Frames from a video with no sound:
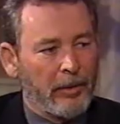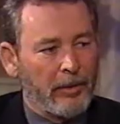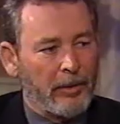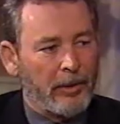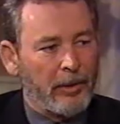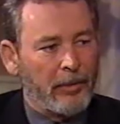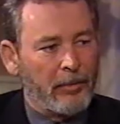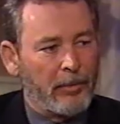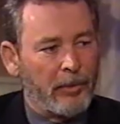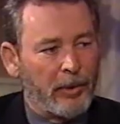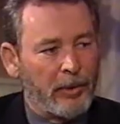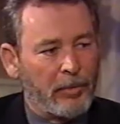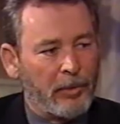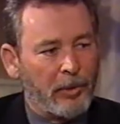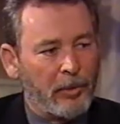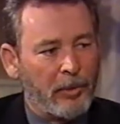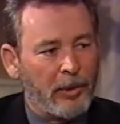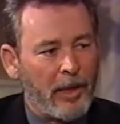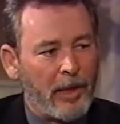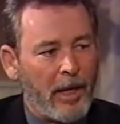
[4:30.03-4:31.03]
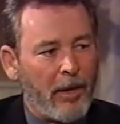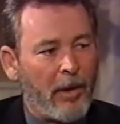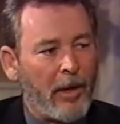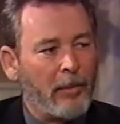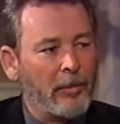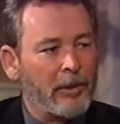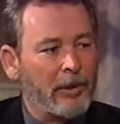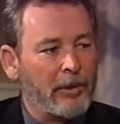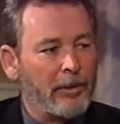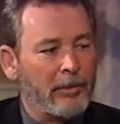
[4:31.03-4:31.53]
a difference between how I
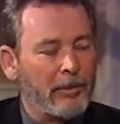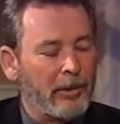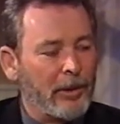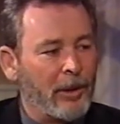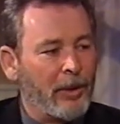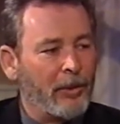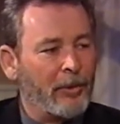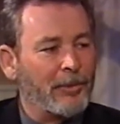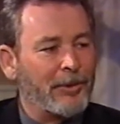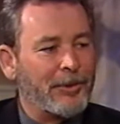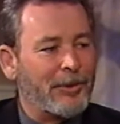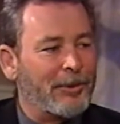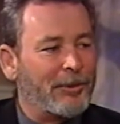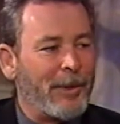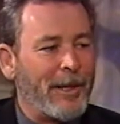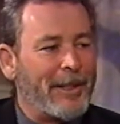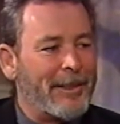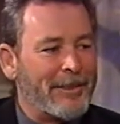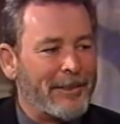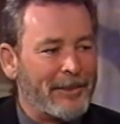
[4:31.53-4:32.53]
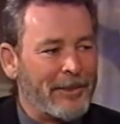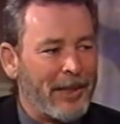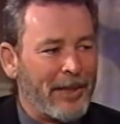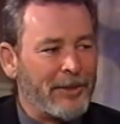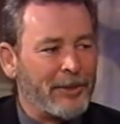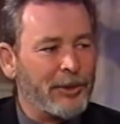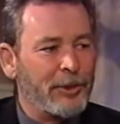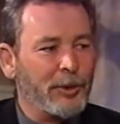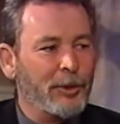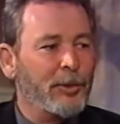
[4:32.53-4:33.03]
would, you know, try to
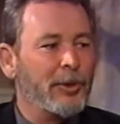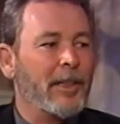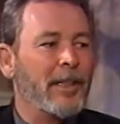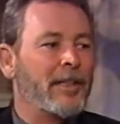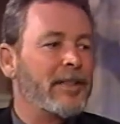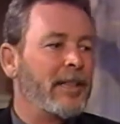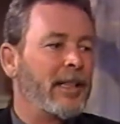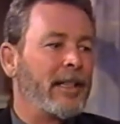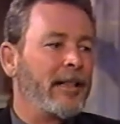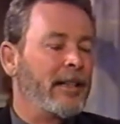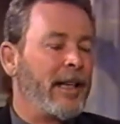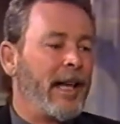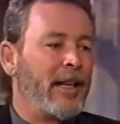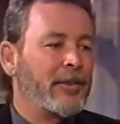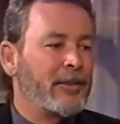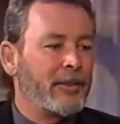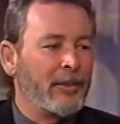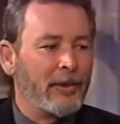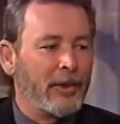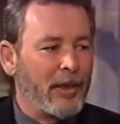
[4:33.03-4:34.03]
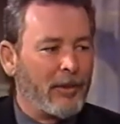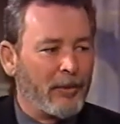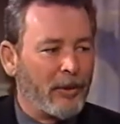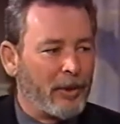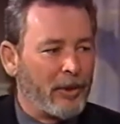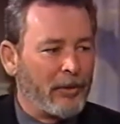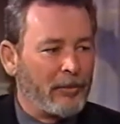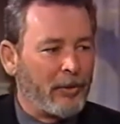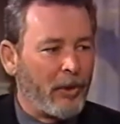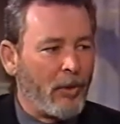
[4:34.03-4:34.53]
suggest you do this at a national
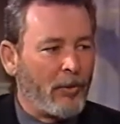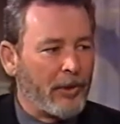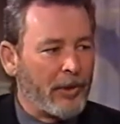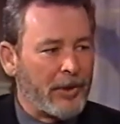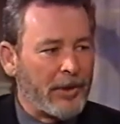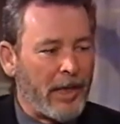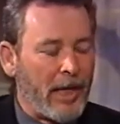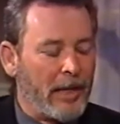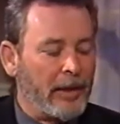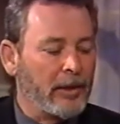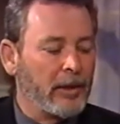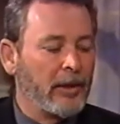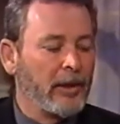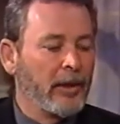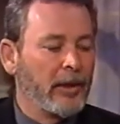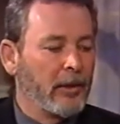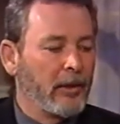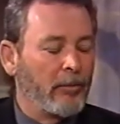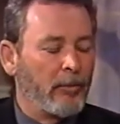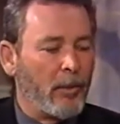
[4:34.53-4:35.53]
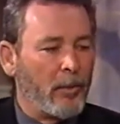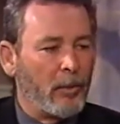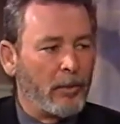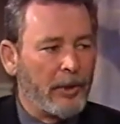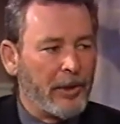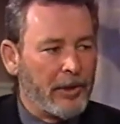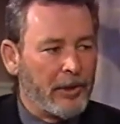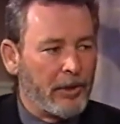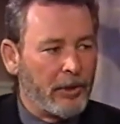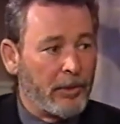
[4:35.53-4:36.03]
level of mm -hmm. oversight from a
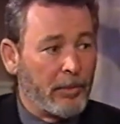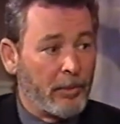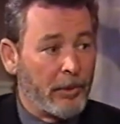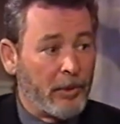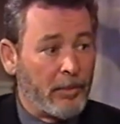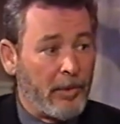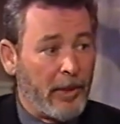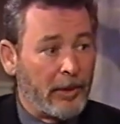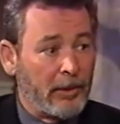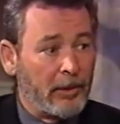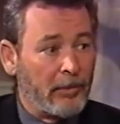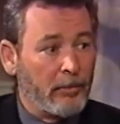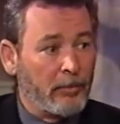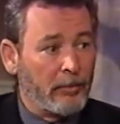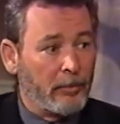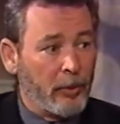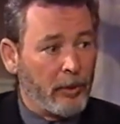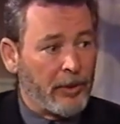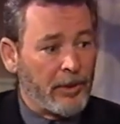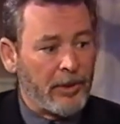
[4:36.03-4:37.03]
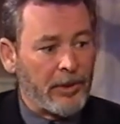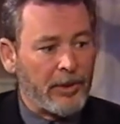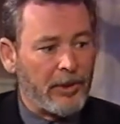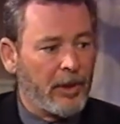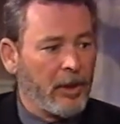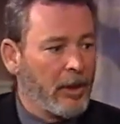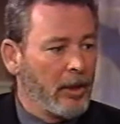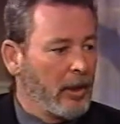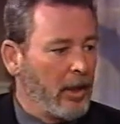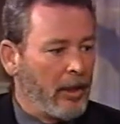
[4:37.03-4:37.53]
research perspective versus
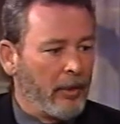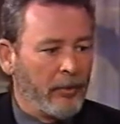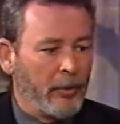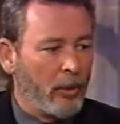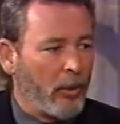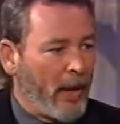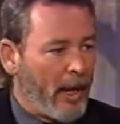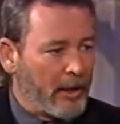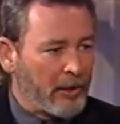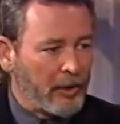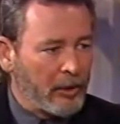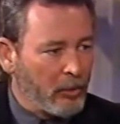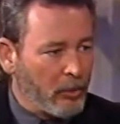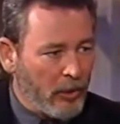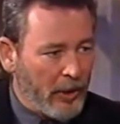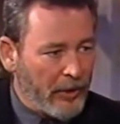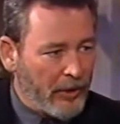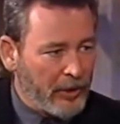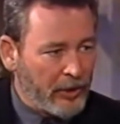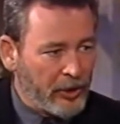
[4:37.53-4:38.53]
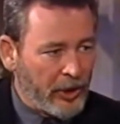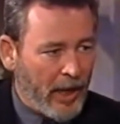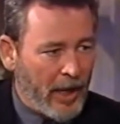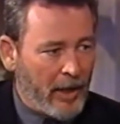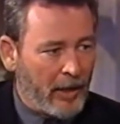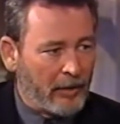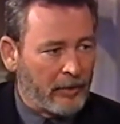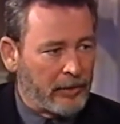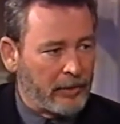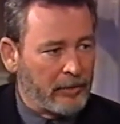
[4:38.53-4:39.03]
if you were actually with a
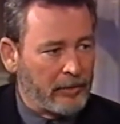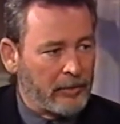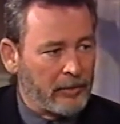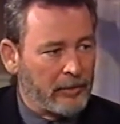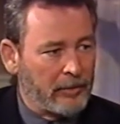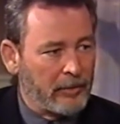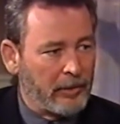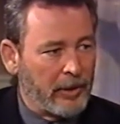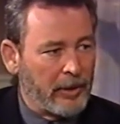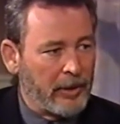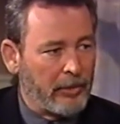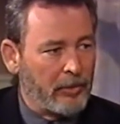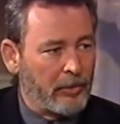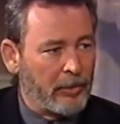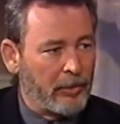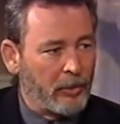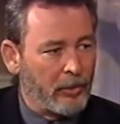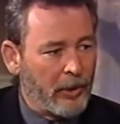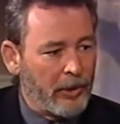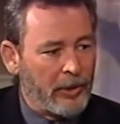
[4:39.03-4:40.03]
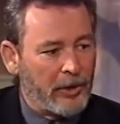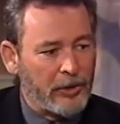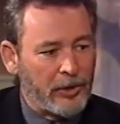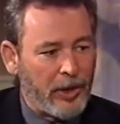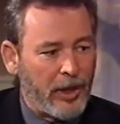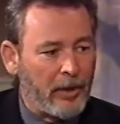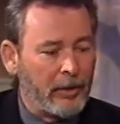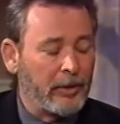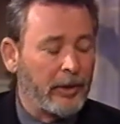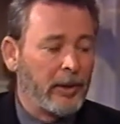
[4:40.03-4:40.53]
child right? When you're with a
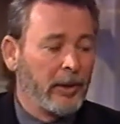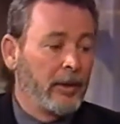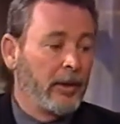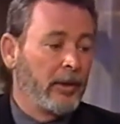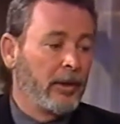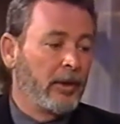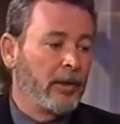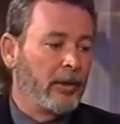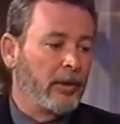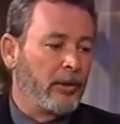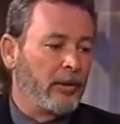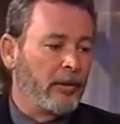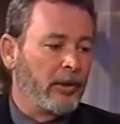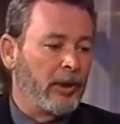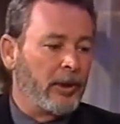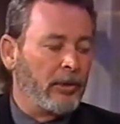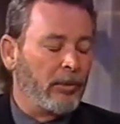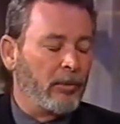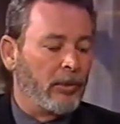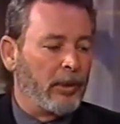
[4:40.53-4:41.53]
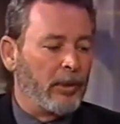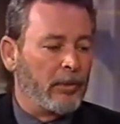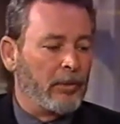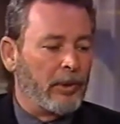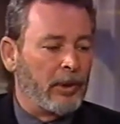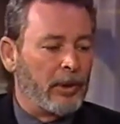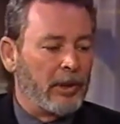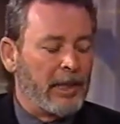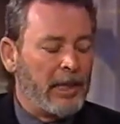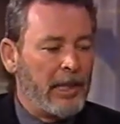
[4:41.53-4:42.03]
child, the, the,
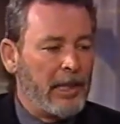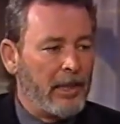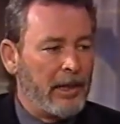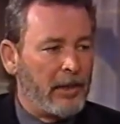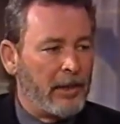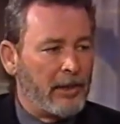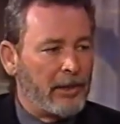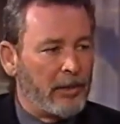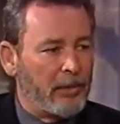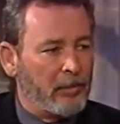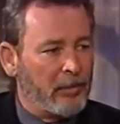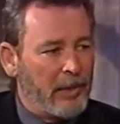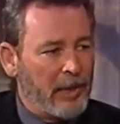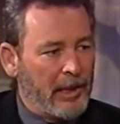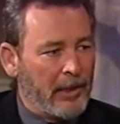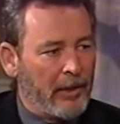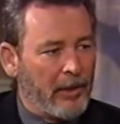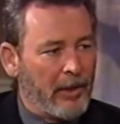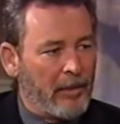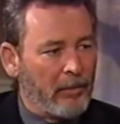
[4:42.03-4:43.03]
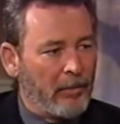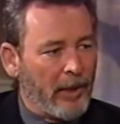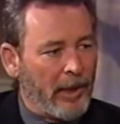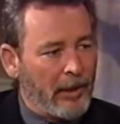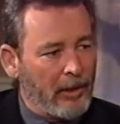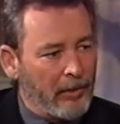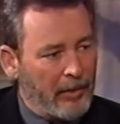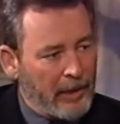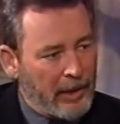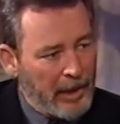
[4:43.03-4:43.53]
the key is to meet them
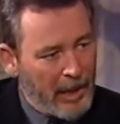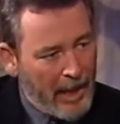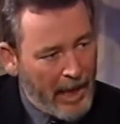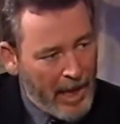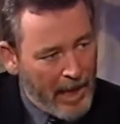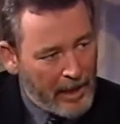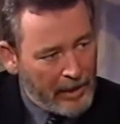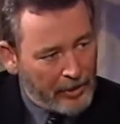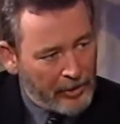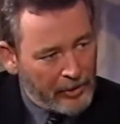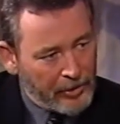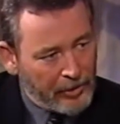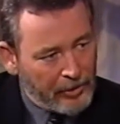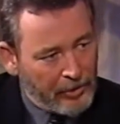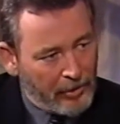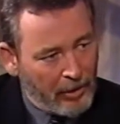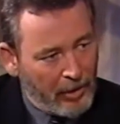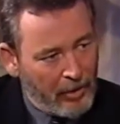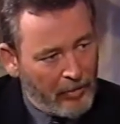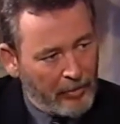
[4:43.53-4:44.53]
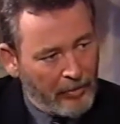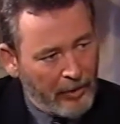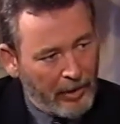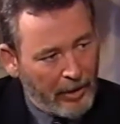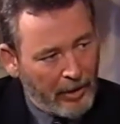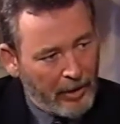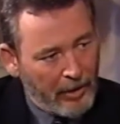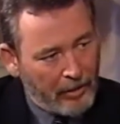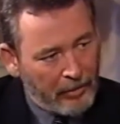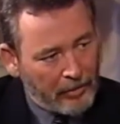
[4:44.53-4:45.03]
right on the edge of
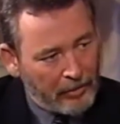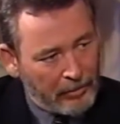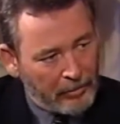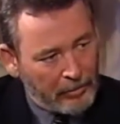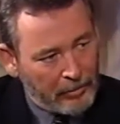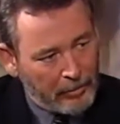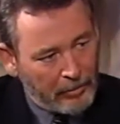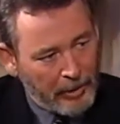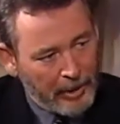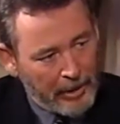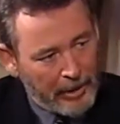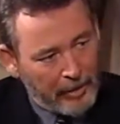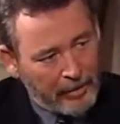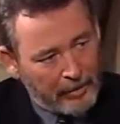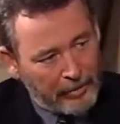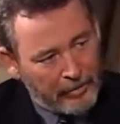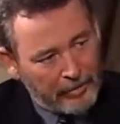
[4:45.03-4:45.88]
their reading.